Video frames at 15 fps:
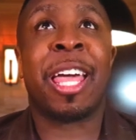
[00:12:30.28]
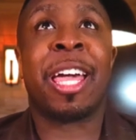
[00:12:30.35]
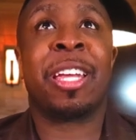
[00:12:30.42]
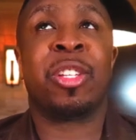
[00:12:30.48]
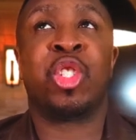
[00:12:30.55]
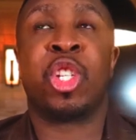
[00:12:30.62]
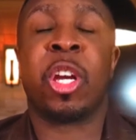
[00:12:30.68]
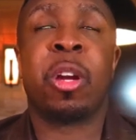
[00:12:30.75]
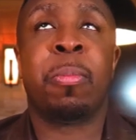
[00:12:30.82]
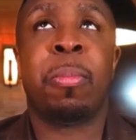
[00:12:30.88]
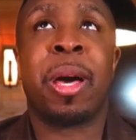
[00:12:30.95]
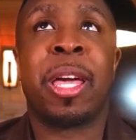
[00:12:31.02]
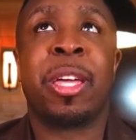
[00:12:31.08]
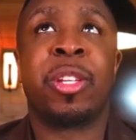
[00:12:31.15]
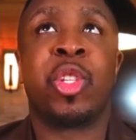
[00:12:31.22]
like
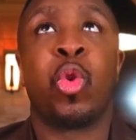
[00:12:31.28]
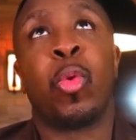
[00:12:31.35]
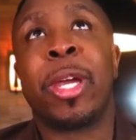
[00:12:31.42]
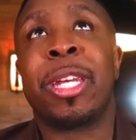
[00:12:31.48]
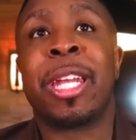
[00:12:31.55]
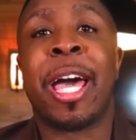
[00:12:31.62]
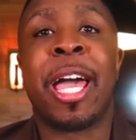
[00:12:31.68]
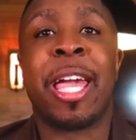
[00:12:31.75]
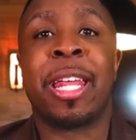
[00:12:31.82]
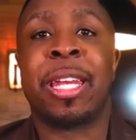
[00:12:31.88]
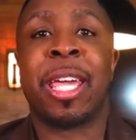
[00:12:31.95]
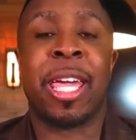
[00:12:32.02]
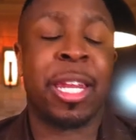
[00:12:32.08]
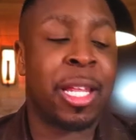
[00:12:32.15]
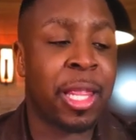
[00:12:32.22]
Jeremiah
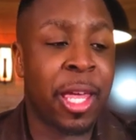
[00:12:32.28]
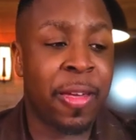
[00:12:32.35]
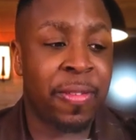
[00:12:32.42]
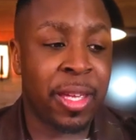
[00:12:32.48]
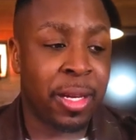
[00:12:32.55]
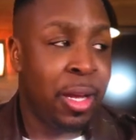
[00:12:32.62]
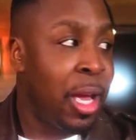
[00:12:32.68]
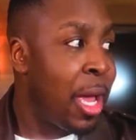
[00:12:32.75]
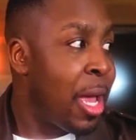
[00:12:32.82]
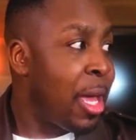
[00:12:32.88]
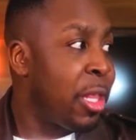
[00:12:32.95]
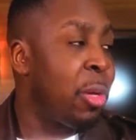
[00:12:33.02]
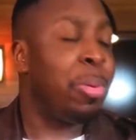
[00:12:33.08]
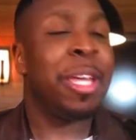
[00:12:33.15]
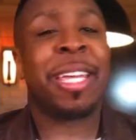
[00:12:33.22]
29 and 11,
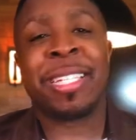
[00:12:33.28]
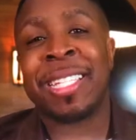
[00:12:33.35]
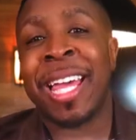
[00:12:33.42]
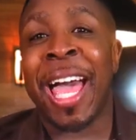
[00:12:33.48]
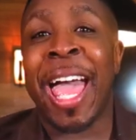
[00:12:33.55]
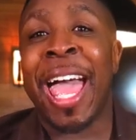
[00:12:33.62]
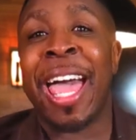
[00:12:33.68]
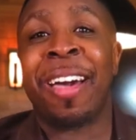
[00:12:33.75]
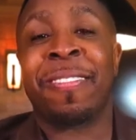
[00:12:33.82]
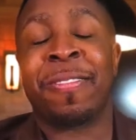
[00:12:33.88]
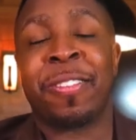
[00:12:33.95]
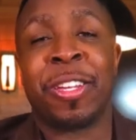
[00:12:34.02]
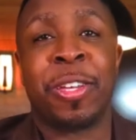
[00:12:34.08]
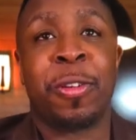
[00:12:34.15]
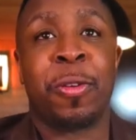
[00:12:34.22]
the plans I
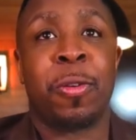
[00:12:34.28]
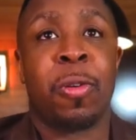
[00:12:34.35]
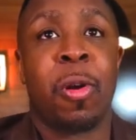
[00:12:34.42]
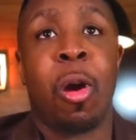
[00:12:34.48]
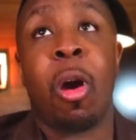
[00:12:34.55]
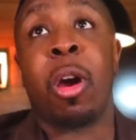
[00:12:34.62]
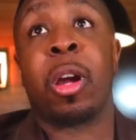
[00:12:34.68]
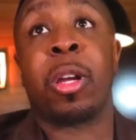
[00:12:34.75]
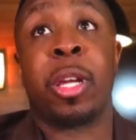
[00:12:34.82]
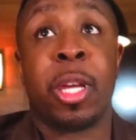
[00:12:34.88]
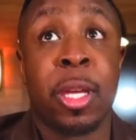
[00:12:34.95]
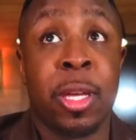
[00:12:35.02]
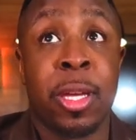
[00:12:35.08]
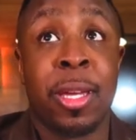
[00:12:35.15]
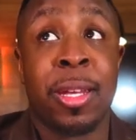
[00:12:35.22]
have for you are
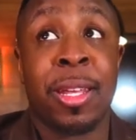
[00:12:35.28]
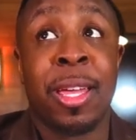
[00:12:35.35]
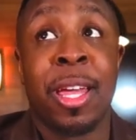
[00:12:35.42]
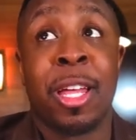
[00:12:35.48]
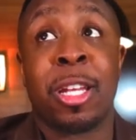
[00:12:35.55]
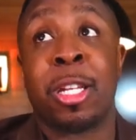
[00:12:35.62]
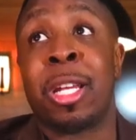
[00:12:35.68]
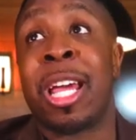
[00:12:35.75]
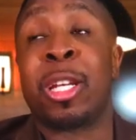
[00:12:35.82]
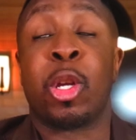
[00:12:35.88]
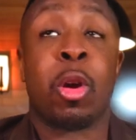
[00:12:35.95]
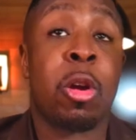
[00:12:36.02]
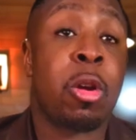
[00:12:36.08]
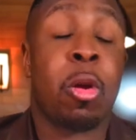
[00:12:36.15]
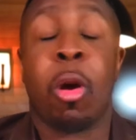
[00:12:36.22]
good,
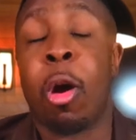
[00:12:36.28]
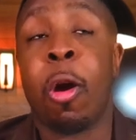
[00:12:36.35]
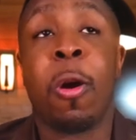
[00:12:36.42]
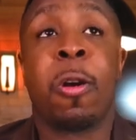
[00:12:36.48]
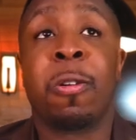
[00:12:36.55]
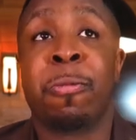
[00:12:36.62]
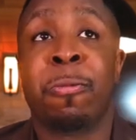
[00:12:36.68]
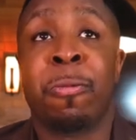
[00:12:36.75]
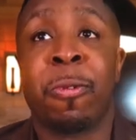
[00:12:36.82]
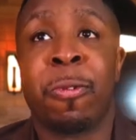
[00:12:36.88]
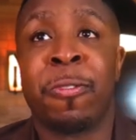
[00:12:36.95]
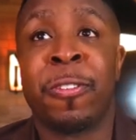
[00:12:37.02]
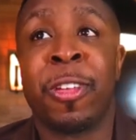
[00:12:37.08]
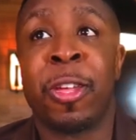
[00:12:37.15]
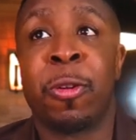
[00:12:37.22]
not to hurt or harm
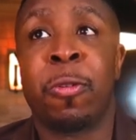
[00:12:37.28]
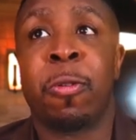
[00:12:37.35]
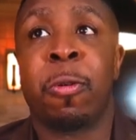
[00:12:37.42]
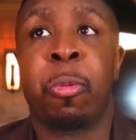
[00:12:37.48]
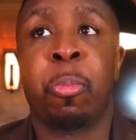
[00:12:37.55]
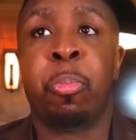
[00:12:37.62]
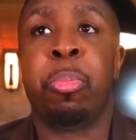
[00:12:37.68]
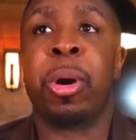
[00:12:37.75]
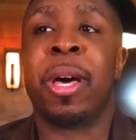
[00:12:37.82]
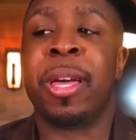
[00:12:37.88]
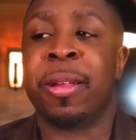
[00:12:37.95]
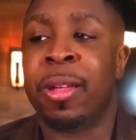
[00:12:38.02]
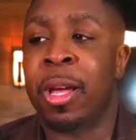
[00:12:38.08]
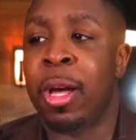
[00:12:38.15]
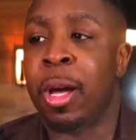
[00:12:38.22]
you,
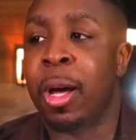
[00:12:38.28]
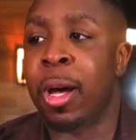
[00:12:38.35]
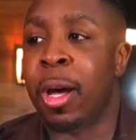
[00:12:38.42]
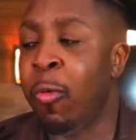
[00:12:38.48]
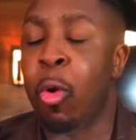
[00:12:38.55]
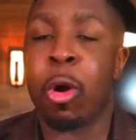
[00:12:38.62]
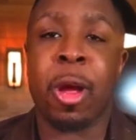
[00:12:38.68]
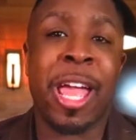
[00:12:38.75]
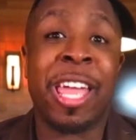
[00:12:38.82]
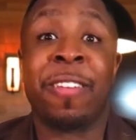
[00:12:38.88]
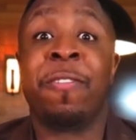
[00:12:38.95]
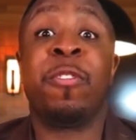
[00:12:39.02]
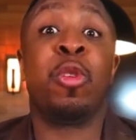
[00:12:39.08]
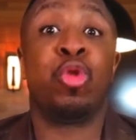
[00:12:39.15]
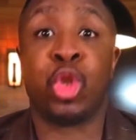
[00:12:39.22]
but for
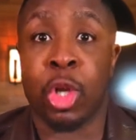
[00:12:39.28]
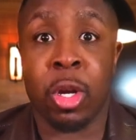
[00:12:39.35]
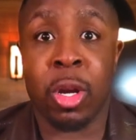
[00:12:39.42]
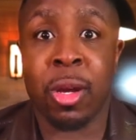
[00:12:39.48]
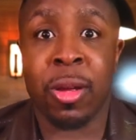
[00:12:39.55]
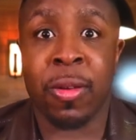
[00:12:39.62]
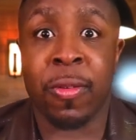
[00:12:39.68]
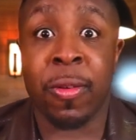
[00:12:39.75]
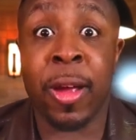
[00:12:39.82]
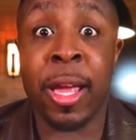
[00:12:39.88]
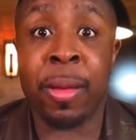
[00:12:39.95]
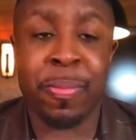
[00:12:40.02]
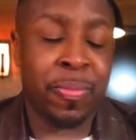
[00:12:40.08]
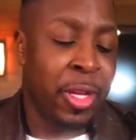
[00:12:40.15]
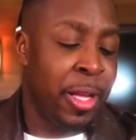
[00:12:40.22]
a future.
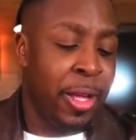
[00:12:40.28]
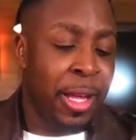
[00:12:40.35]
Right?